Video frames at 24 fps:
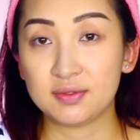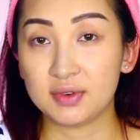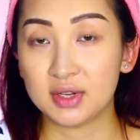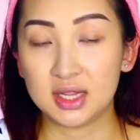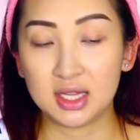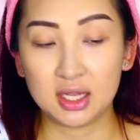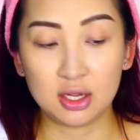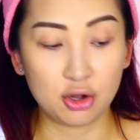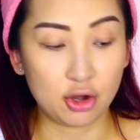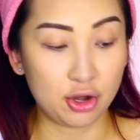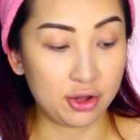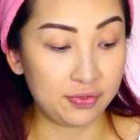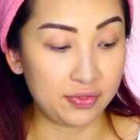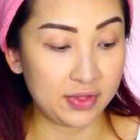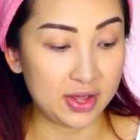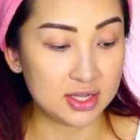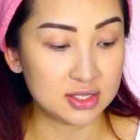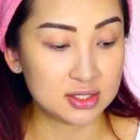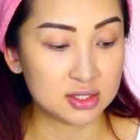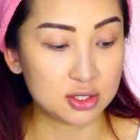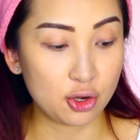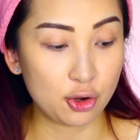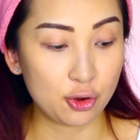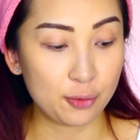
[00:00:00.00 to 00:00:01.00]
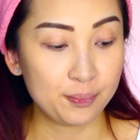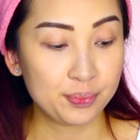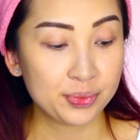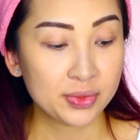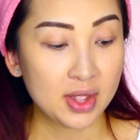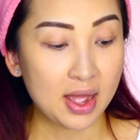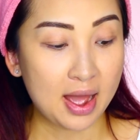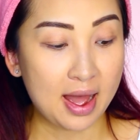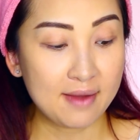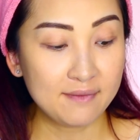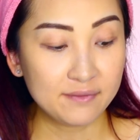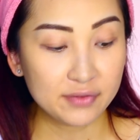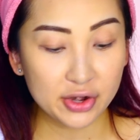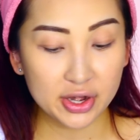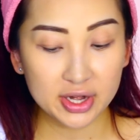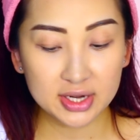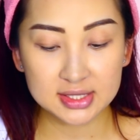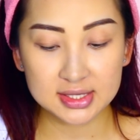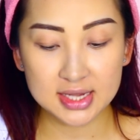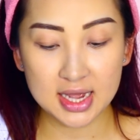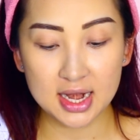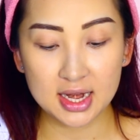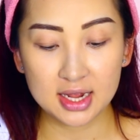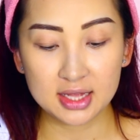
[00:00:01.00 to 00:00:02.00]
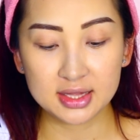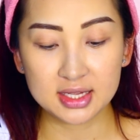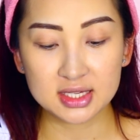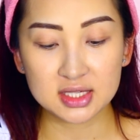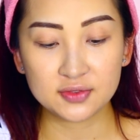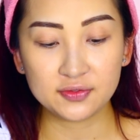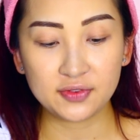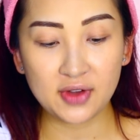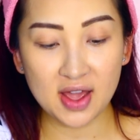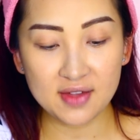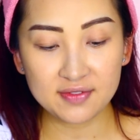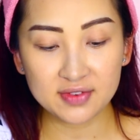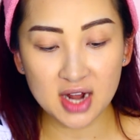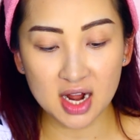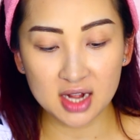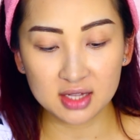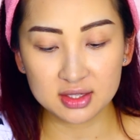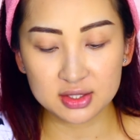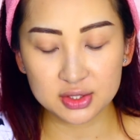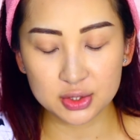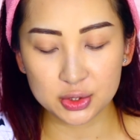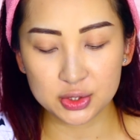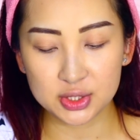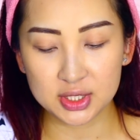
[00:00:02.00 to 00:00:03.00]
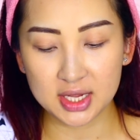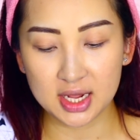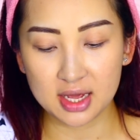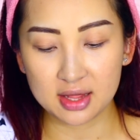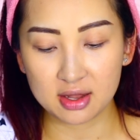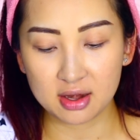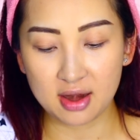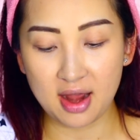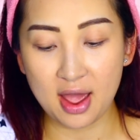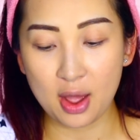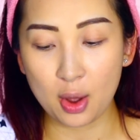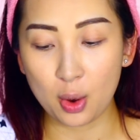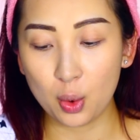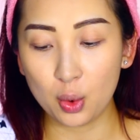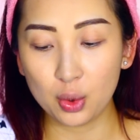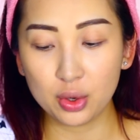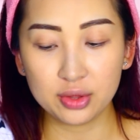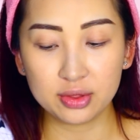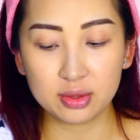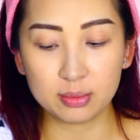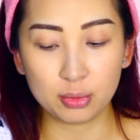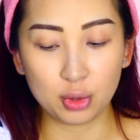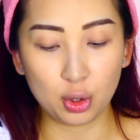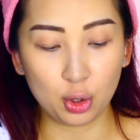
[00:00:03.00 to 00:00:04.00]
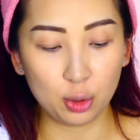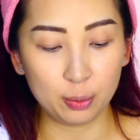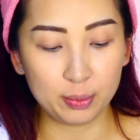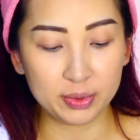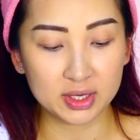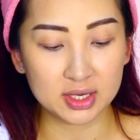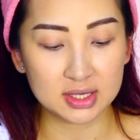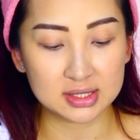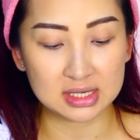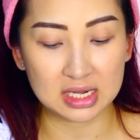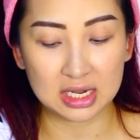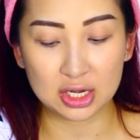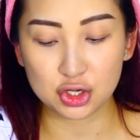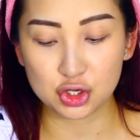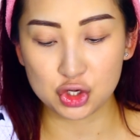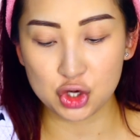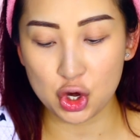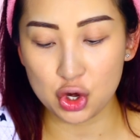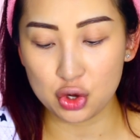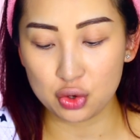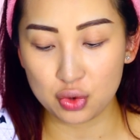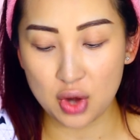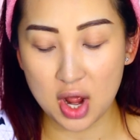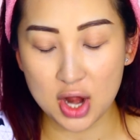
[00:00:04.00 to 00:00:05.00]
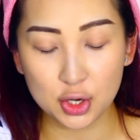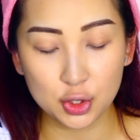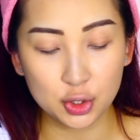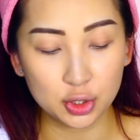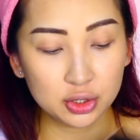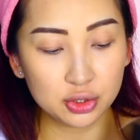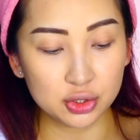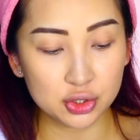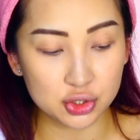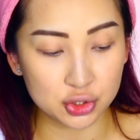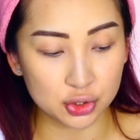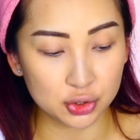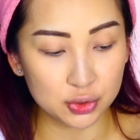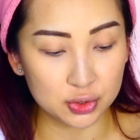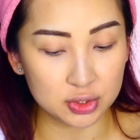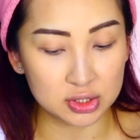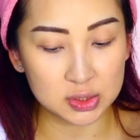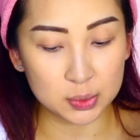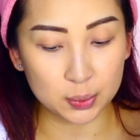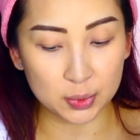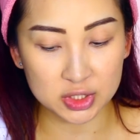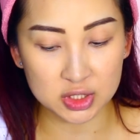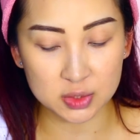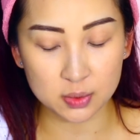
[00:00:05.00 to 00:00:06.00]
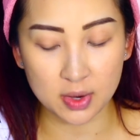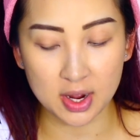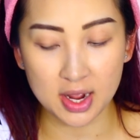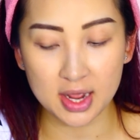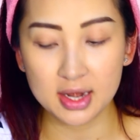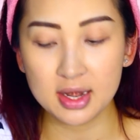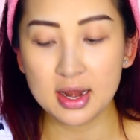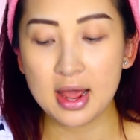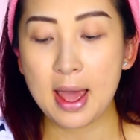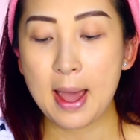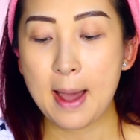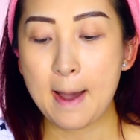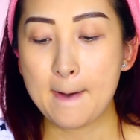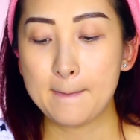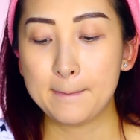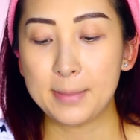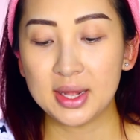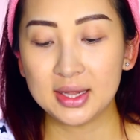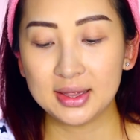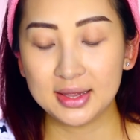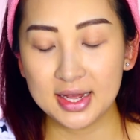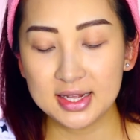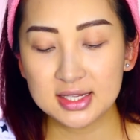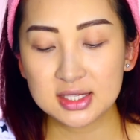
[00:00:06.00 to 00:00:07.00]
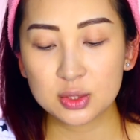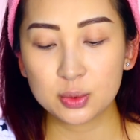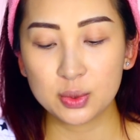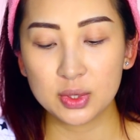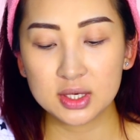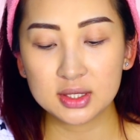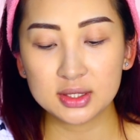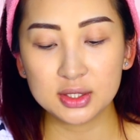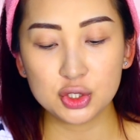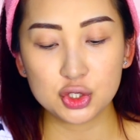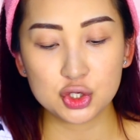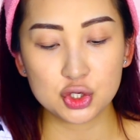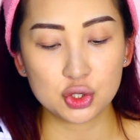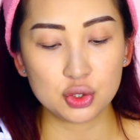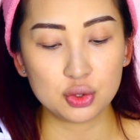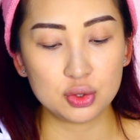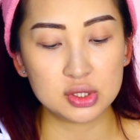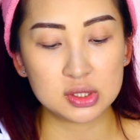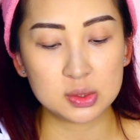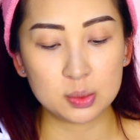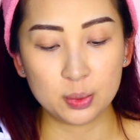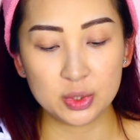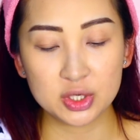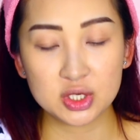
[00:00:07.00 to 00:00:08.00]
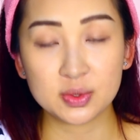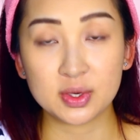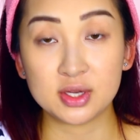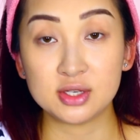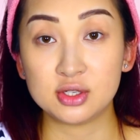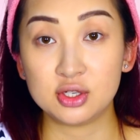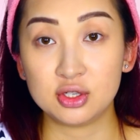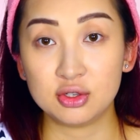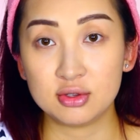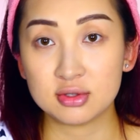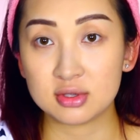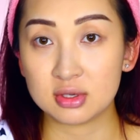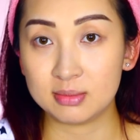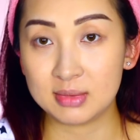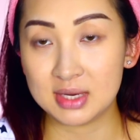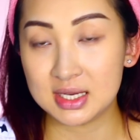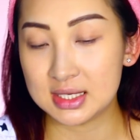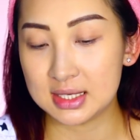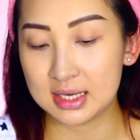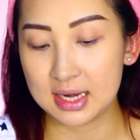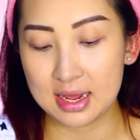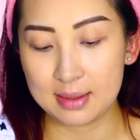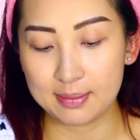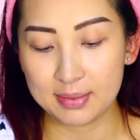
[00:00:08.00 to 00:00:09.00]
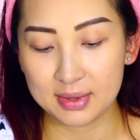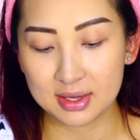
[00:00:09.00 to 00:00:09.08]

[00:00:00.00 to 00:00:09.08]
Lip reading: everything on there. So I'm very excited. There's 5 colors altogether. I ordered them all because I couldn't choose which one, but let's quickly choose which one to use on me today,